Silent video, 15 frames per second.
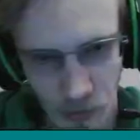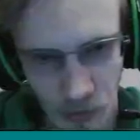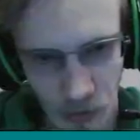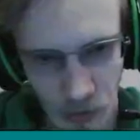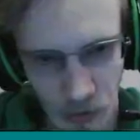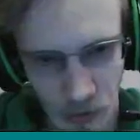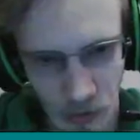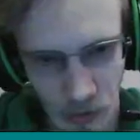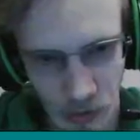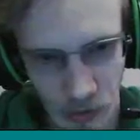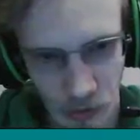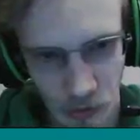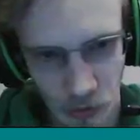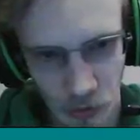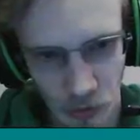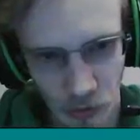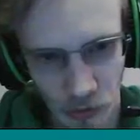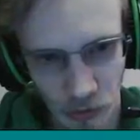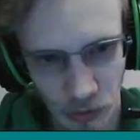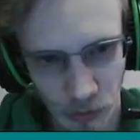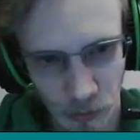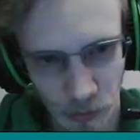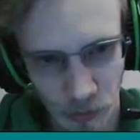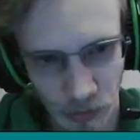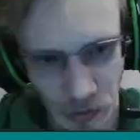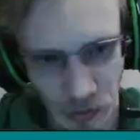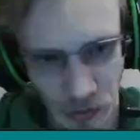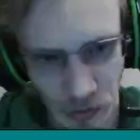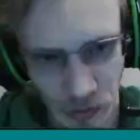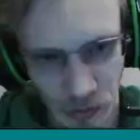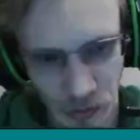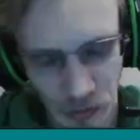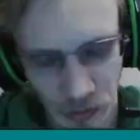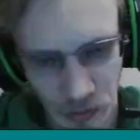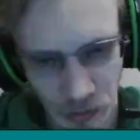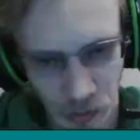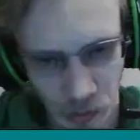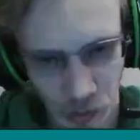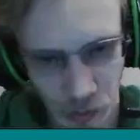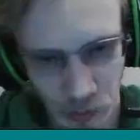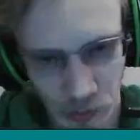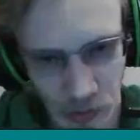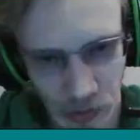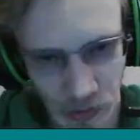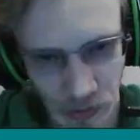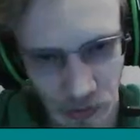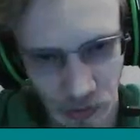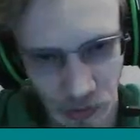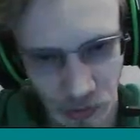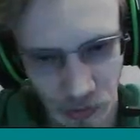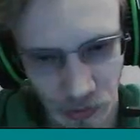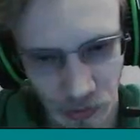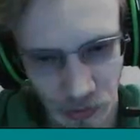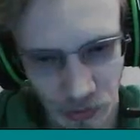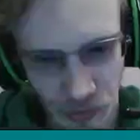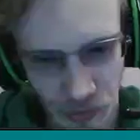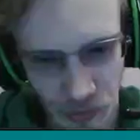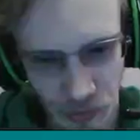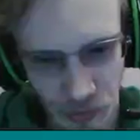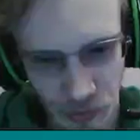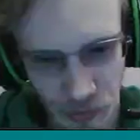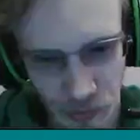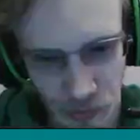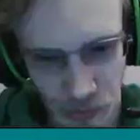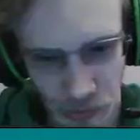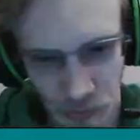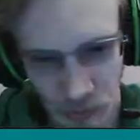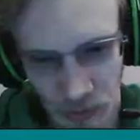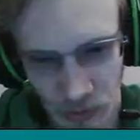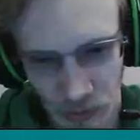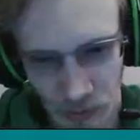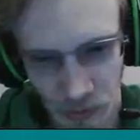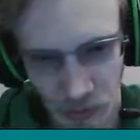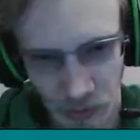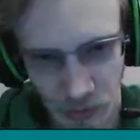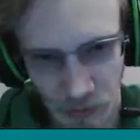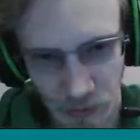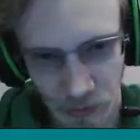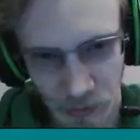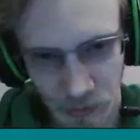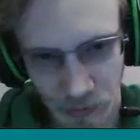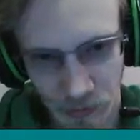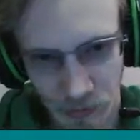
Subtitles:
That it kind of stretches up, but then the whole body then mellows out and settles.